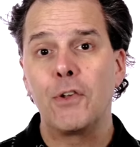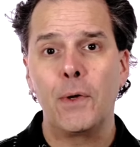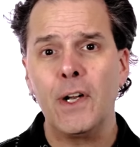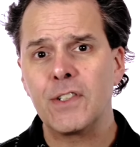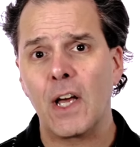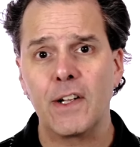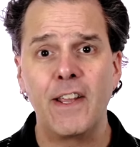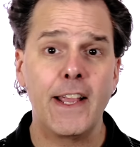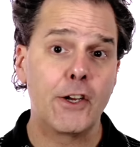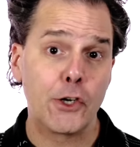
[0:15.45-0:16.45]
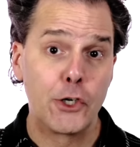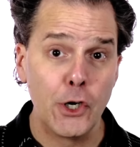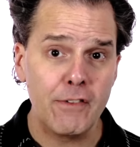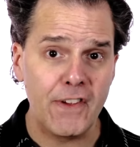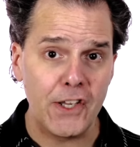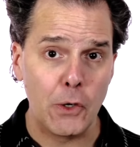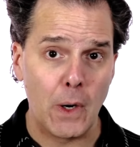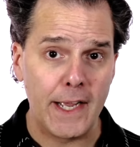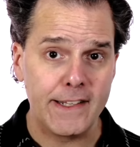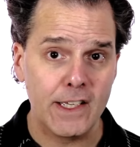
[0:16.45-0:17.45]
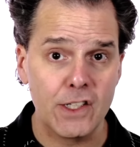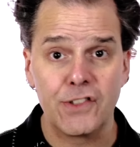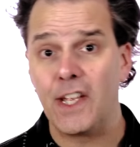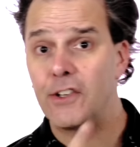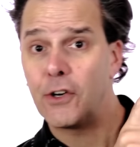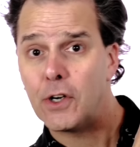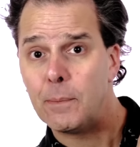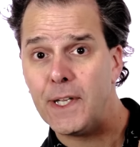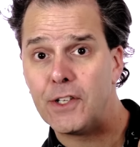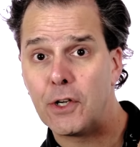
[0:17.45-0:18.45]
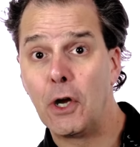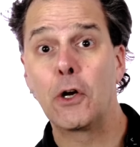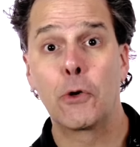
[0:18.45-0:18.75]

So here's how to take your good video ideas and turn them into